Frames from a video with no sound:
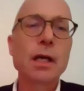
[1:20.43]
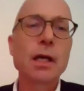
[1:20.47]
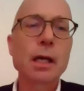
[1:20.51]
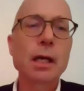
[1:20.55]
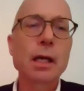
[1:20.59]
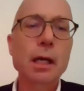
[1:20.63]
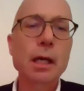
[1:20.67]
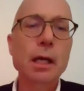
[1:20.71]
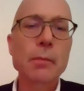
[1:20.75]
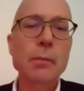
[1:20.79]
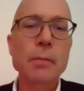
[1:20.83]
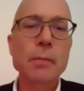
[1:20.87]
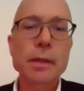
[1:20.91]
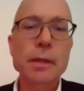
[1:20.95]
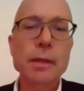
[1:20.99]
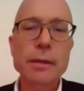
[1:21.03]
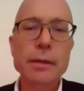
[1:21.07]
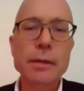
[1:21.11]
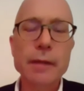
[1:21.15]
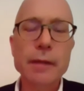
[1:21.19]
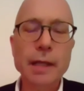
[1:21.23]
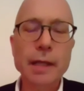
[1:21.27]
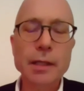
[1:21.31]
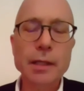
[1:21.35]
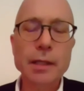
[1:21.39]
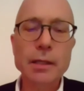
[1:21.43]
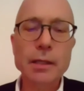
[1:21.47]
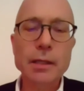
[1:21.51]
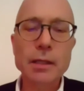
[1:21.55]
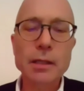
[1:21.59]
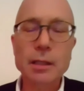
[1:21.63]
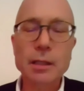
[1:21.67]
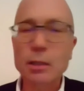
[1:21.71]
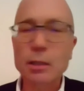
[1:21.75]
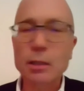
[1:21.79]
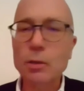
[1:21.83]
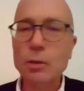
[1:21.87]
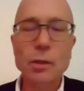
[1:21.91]
That
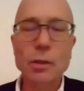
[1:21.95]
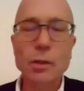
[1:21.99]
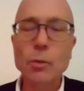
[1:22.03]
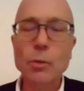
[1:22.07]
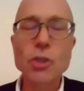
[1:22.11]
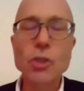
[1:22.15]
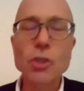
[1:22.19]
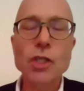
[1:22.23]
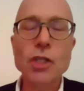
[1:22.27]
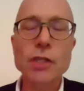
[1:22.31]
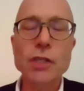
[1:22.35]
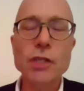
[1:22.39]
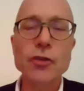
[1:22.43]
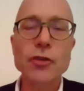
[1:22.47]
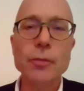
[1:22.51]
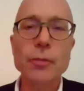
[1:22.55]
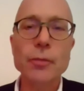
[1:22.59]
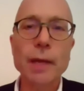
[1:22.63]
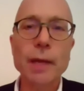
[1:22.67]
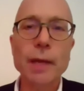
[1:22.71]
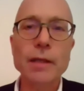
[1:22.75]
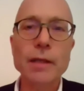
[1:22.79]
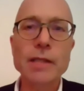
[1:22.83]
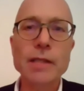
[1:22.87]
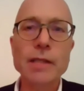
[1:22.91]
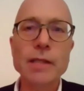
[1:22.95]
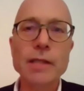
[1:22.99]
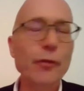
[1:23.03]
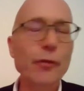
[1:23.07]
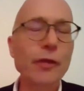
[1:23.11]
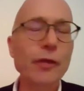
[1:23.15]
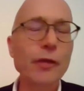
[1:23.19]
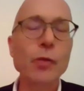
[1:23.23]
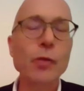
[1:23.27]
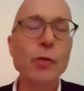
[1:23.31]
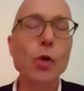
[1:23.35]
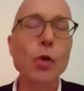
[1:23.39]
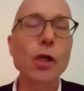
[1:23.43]
it was just tremendous.
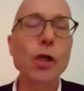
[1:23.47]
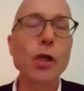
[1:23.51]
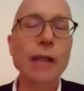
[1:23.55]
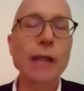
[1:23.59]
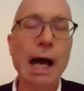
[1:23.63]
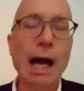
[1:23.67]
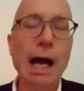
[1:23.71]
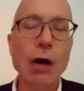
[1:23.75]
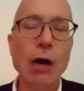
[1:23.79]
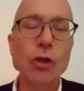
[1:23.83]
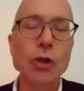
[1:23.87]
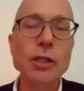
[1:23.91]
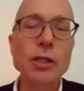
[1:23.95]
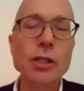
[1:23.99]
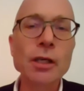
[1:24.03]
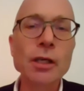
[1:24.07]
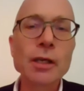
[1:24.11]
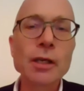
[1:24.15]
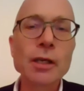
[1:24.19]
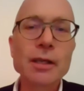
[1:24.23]
Everything worked out.